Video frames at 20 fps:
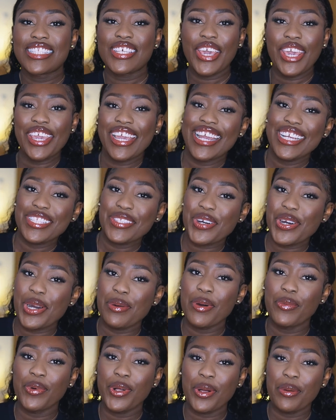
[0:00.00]
So hey guys, welcome
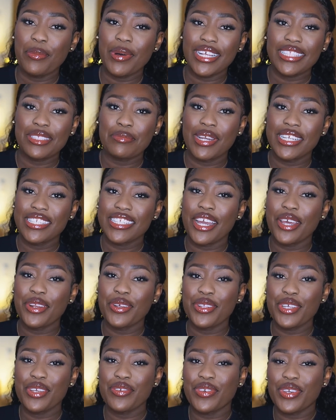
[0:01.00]
and welcome back to my
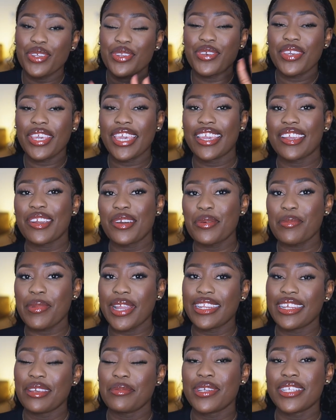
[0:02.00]
channel. If you're new, hey girl, my
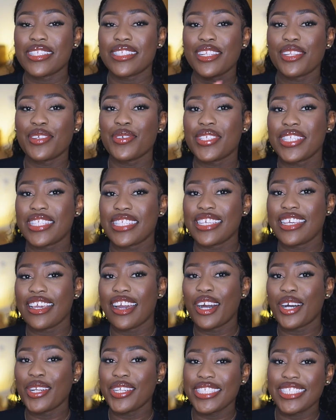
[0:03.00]
name is Lucy.
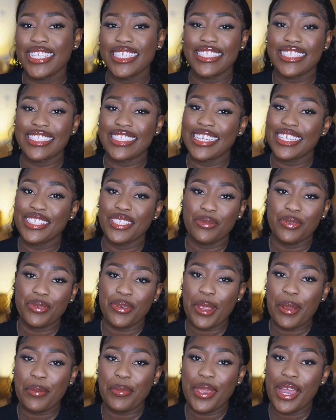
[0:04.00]
I always say to stay
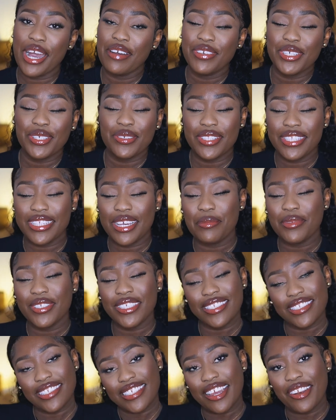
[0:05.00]
subscribed, we have a good time on
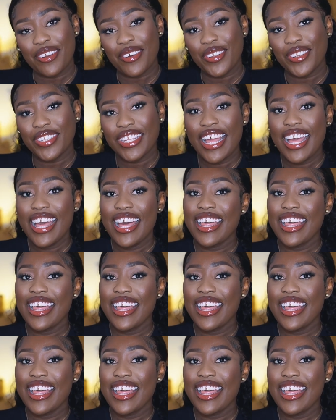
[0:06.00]
this channel.